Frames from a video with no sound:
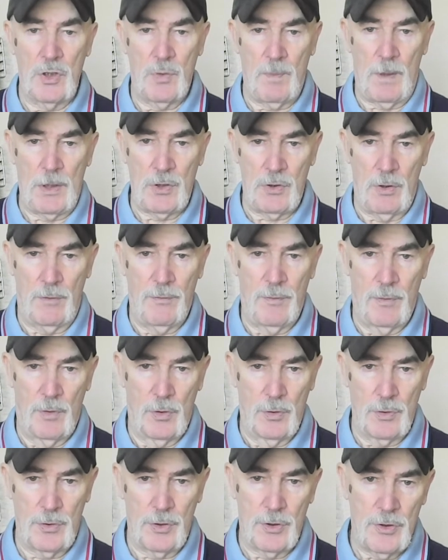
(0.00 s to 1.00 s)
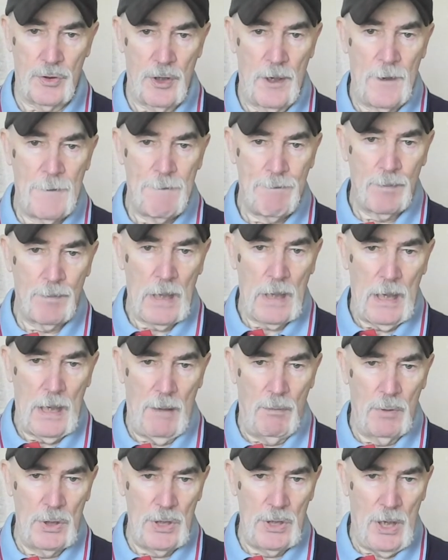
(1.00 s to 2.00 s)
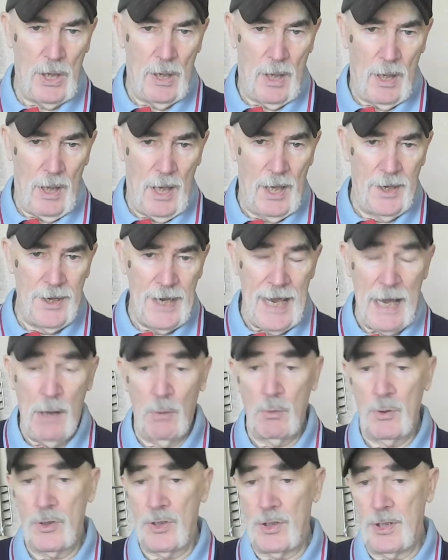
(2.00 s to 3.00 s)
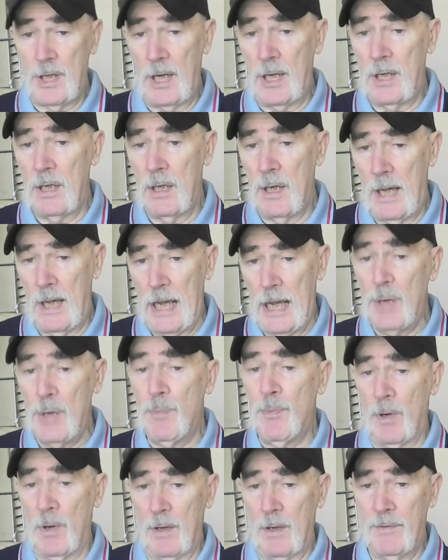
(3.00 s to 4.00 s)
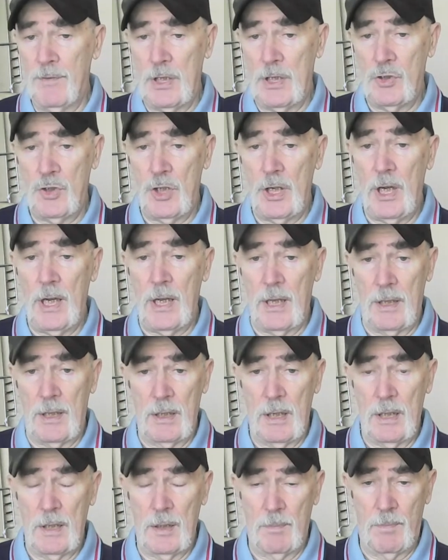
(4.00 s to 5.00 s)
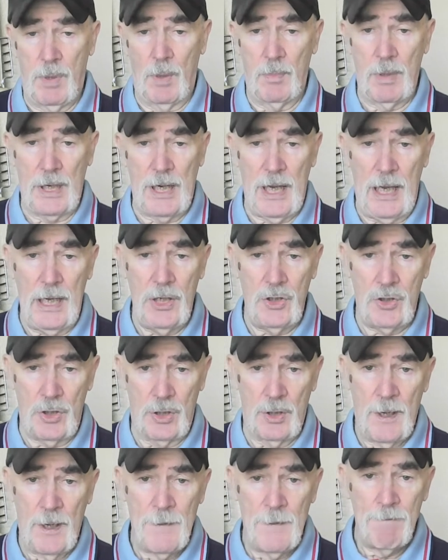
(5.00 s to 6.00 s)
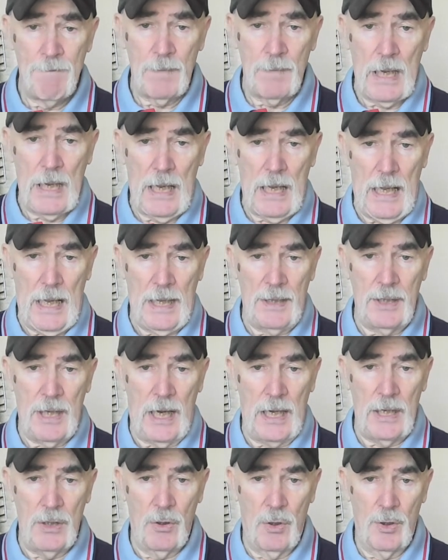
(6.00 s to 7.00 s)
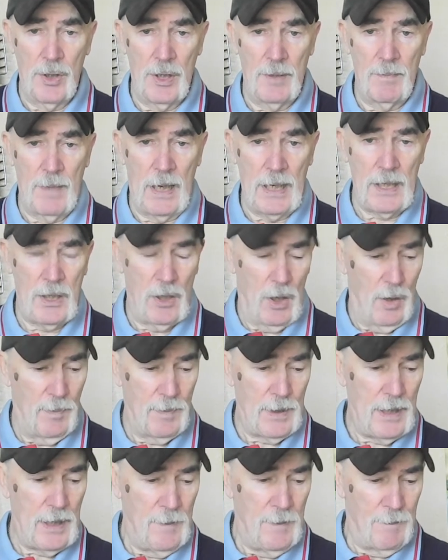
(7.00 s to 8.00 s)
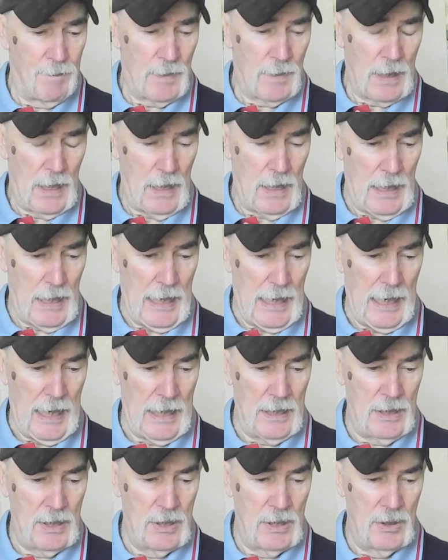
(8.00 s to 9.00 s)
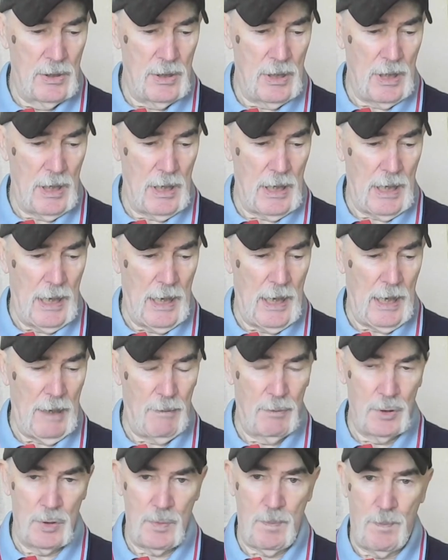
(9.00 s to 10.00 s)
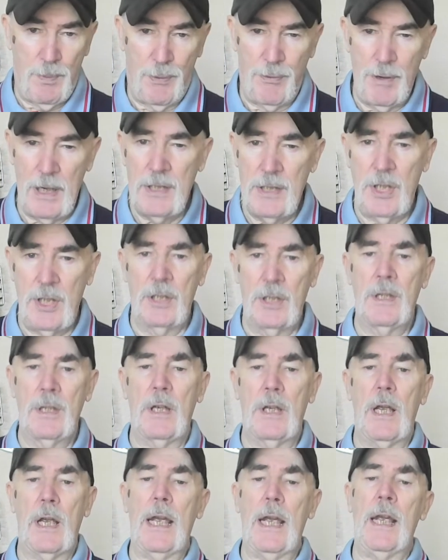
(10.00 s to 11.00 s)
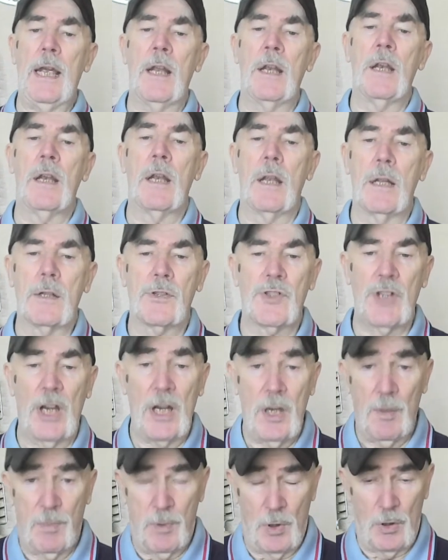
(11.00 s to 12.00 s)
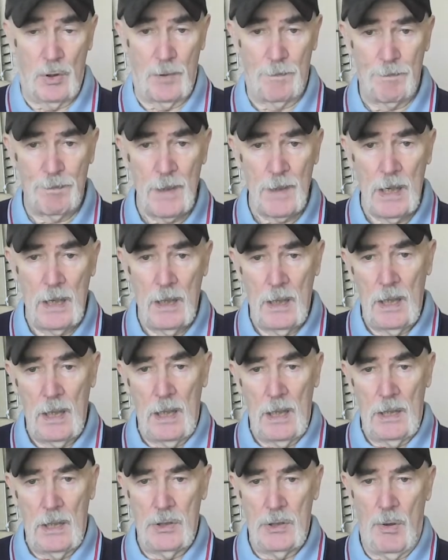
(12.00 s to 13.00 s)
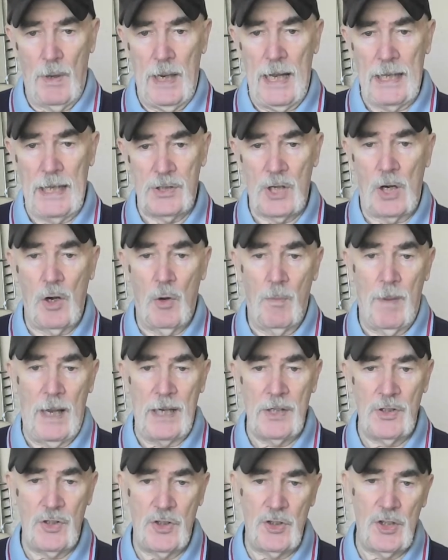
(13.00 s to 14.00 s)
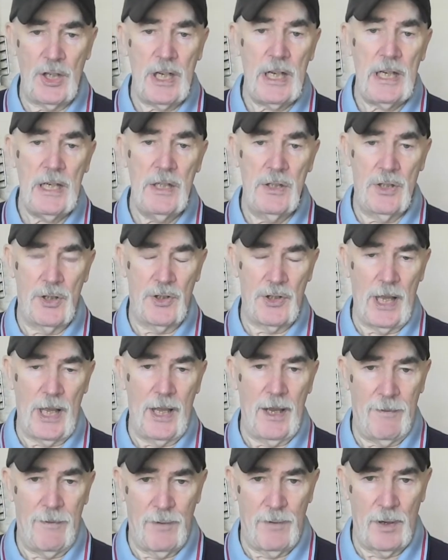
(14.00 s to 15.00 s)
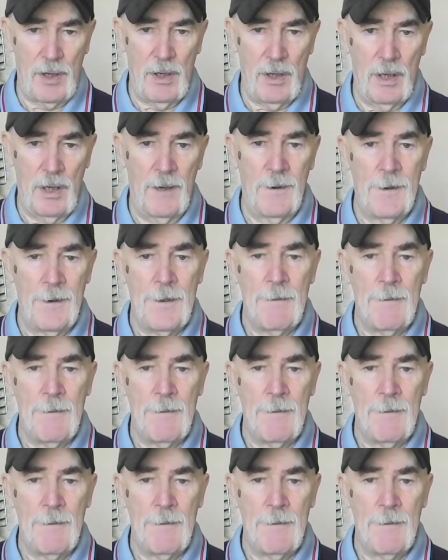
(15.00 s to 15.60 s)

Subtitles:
Special Forces. It was announced in April of this year, the publication, and I ordered my copy, and it was printed in Singapore. So I had to go by sea to South Africa.